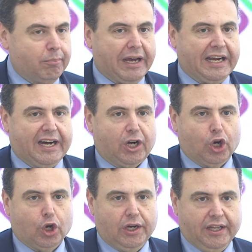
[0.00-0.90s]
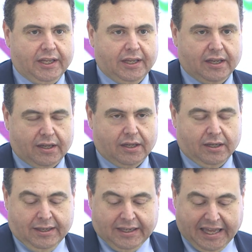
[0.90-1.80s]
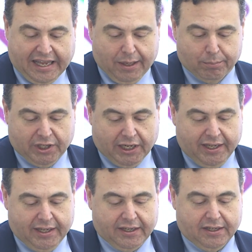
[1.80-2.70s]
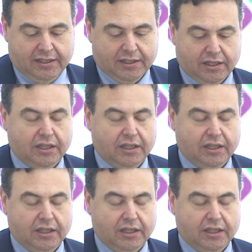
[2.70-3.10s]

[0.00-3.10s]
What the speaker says: by our colleague Karim Daher,